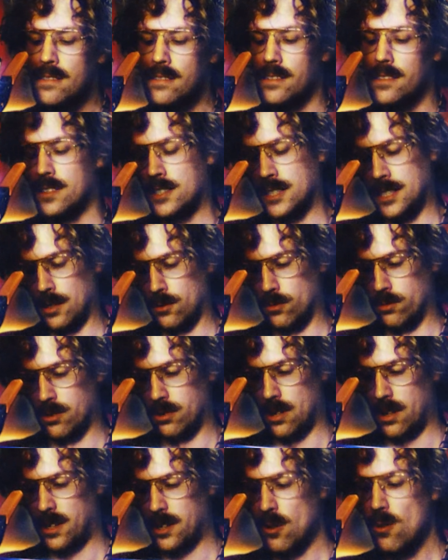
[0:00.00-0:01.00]
said
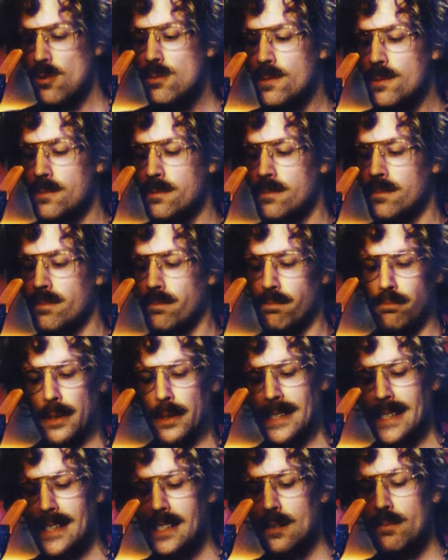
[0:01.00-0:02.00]
Rocco,
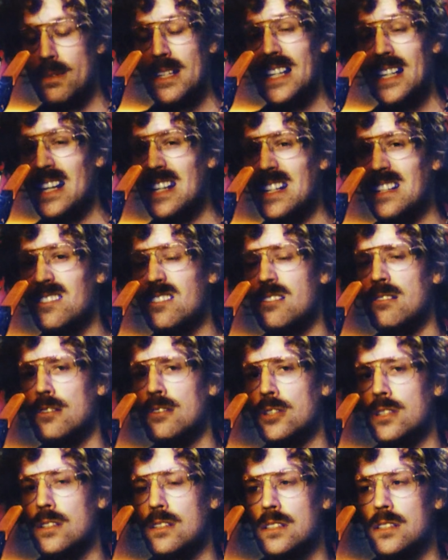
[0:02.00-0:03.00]
but then he began to
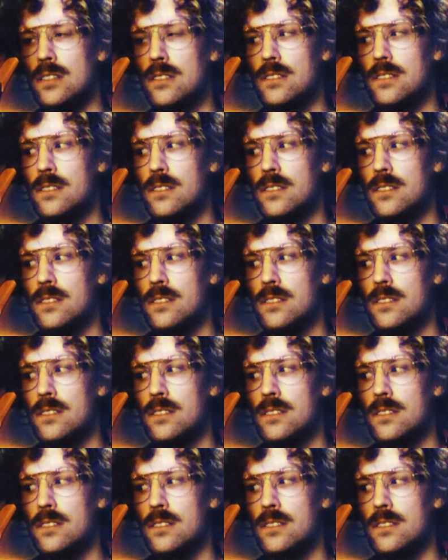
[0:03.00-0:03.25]
look.